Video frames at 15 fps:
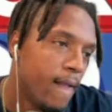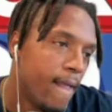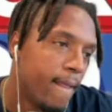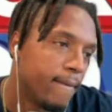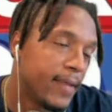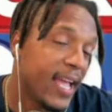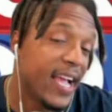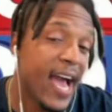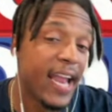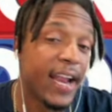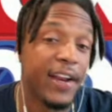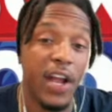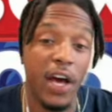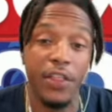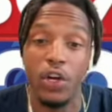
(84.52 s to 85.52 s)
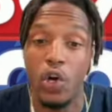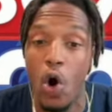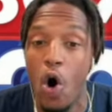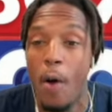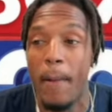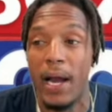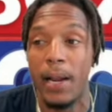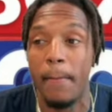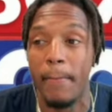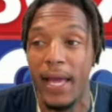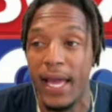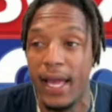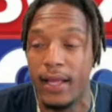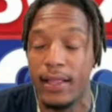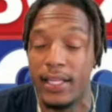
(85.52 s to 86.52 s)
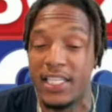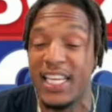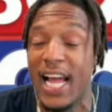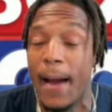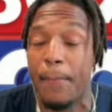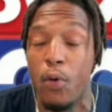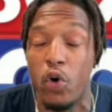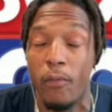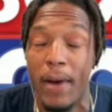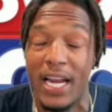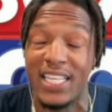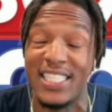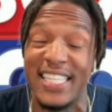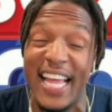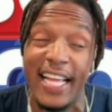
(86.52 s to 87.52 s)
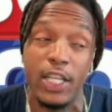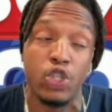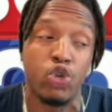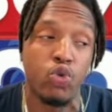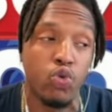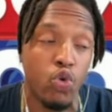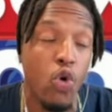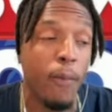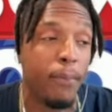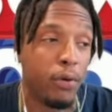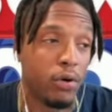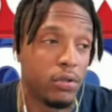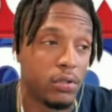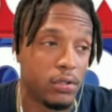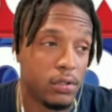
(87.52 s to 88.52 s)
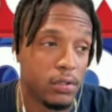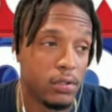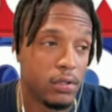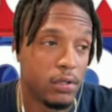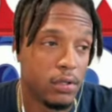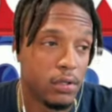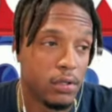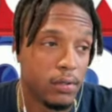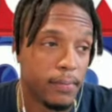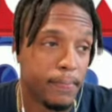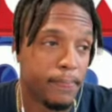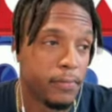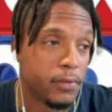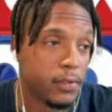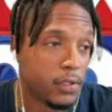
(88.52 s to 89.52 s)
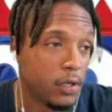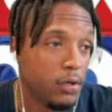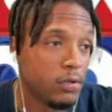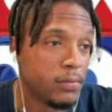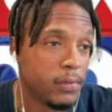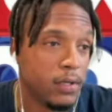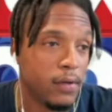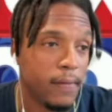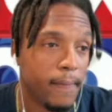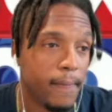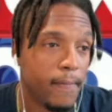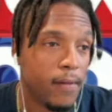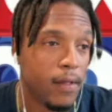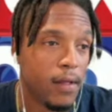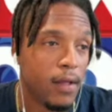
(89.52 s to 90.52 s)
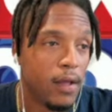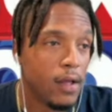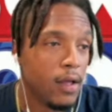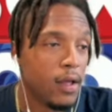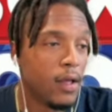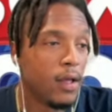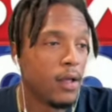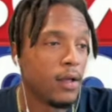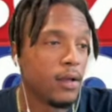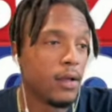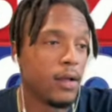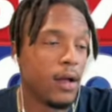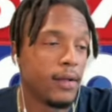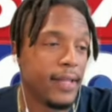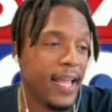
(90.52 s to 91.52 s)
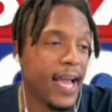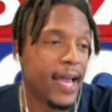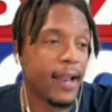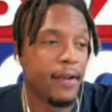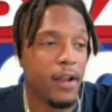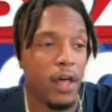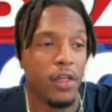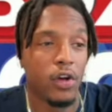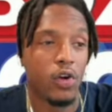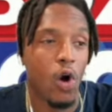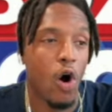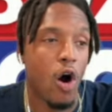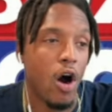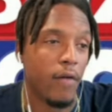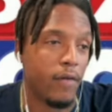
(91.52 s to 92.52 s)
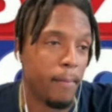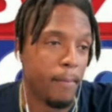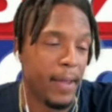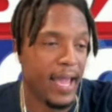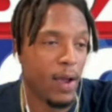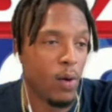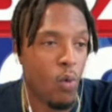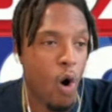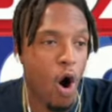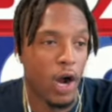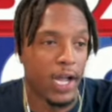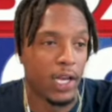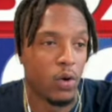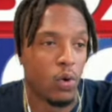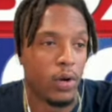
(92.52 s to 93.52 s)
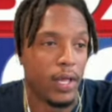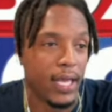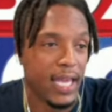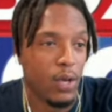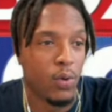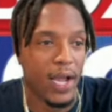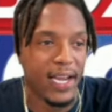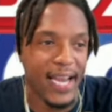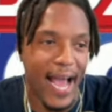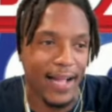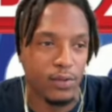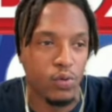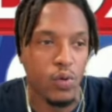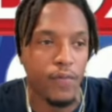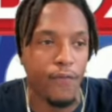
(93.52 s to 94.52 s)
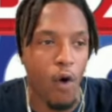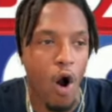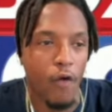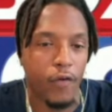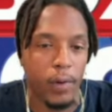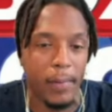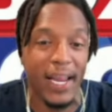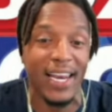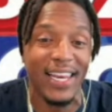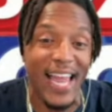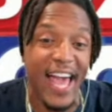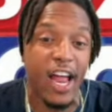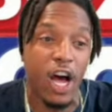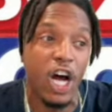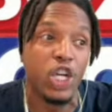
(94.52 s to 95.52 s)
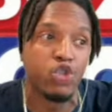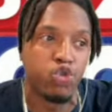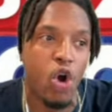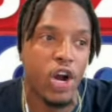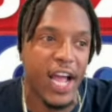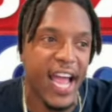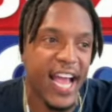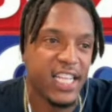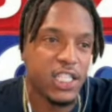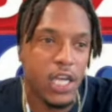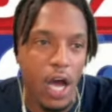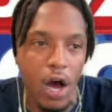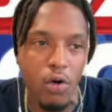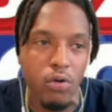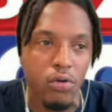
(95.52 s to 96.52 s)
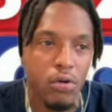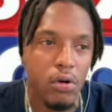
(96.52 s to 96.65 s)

They got another call by the man. She got pulled over by the state troopers. Excuse me. They got another call of a man walking on the E-way not too far from them. They let her drunk ass go.